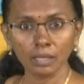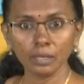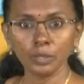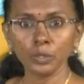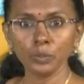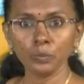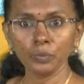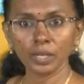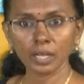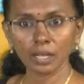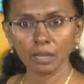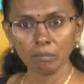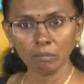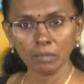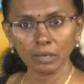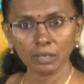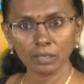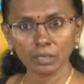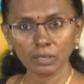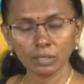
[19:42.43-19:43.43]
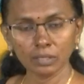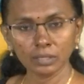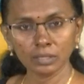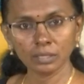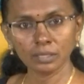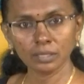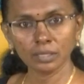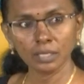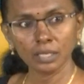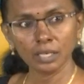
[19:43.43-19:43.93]
Do we come
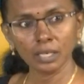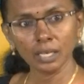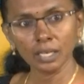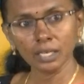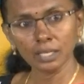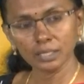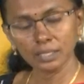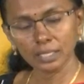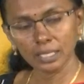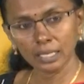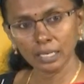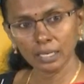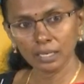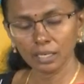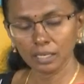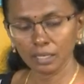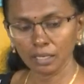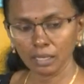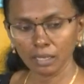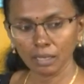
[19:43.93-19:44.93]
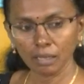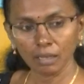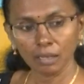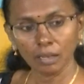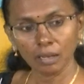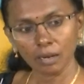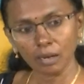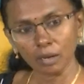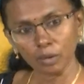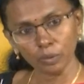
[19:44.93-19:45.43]
across in a single day
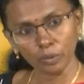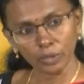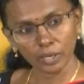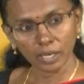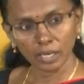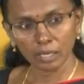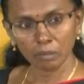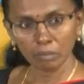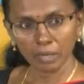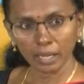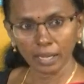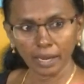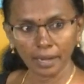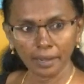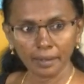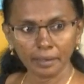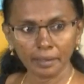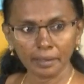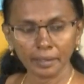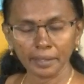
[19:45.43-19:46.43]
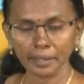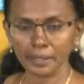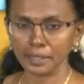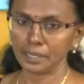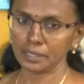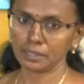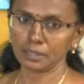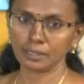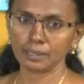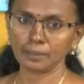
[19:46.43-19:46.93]
good and bad?
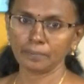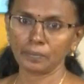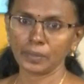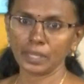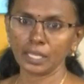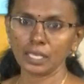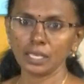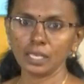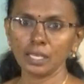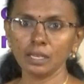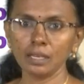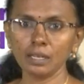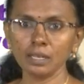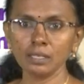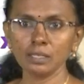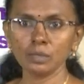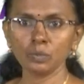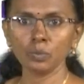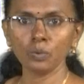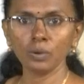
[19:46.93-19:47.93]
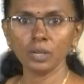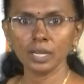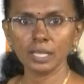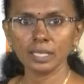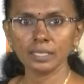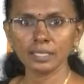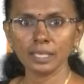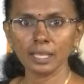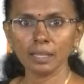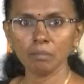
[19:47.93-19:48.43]
Yes, here is one
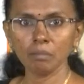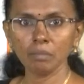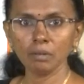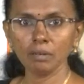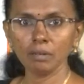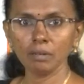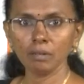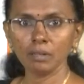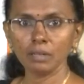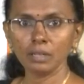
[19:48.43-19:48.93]
example.